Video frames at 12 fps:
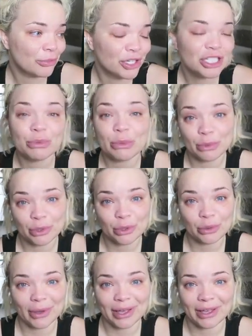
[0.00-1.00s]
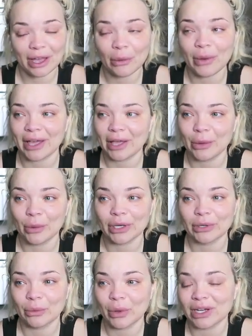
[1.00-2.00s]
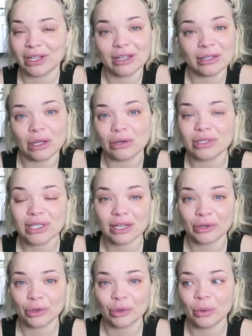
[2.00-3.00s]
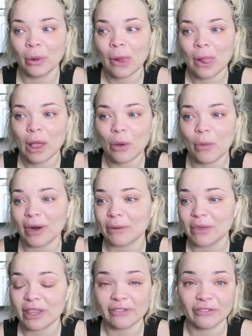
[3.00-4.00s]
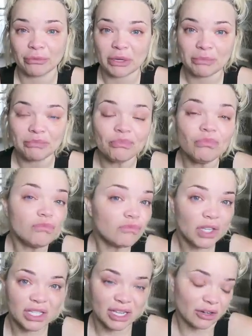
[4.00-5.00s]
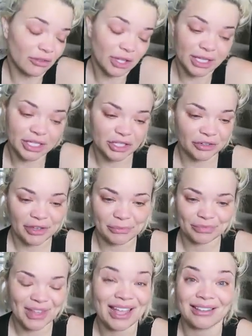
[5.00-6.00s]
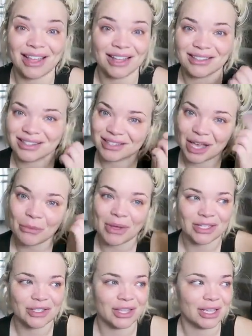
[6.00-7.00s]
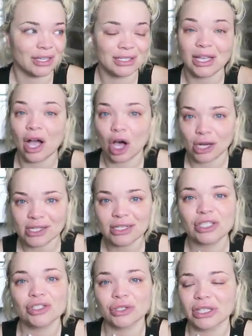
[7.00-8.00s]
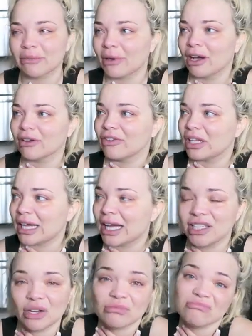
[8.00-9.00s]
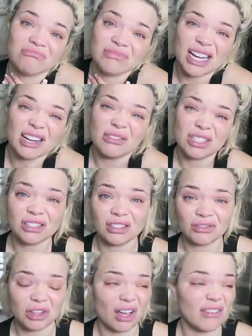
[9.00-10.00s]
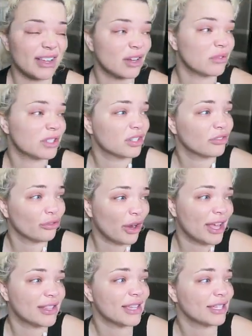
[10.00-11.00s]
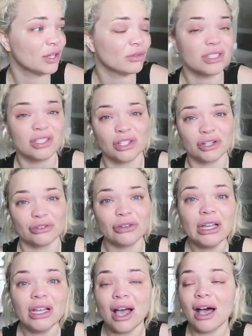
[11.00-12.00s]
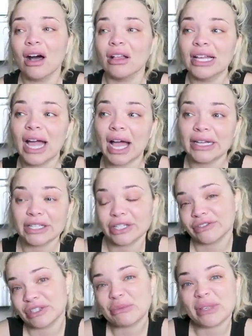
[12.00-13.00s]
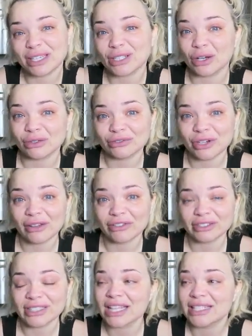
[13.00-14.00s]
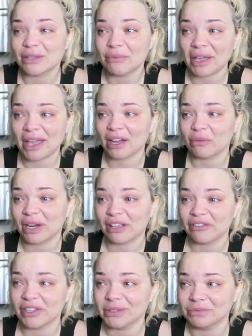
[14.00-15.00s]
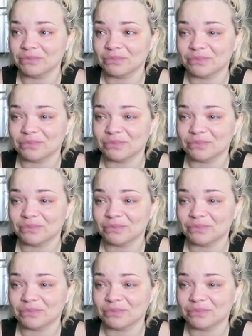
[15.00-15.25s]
push people away who want to get close and who want to be there for me, because I don't feel I deserve it. And that's a mental thing, because I honestly, truly in my heart feel like I don't deserve love. I don't deserve friends. I don't deserve I deserve to be alone forever. That's in my head what I feel.